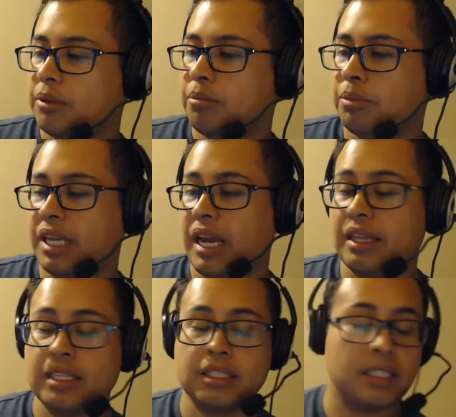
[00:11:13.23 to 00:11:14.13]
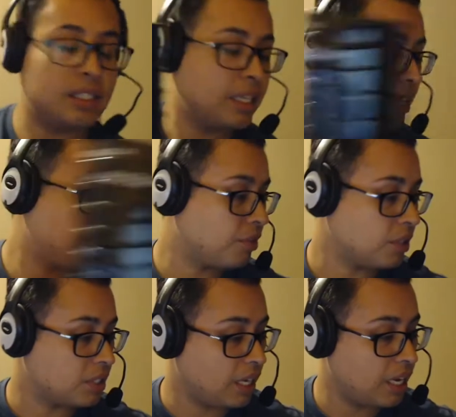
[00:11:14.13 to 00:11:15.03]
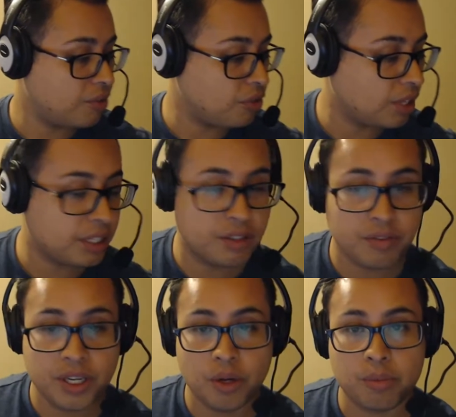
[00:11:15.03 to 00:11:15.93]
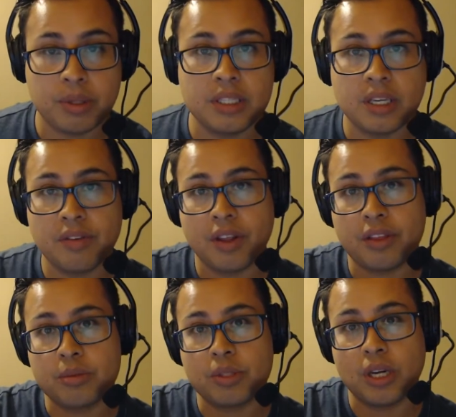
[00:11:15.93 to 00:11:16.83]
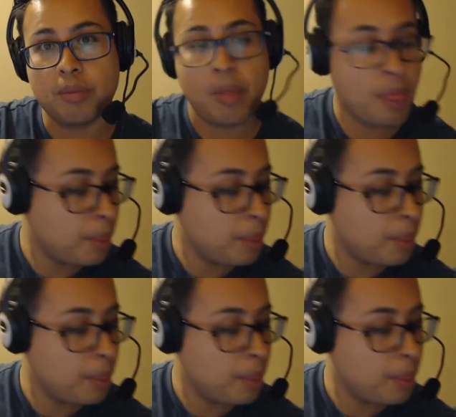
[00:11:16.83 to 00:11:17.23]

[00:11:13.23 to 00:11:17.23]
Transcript: But yeah, that's it for today. If you liked the video, please give it a thumbs up.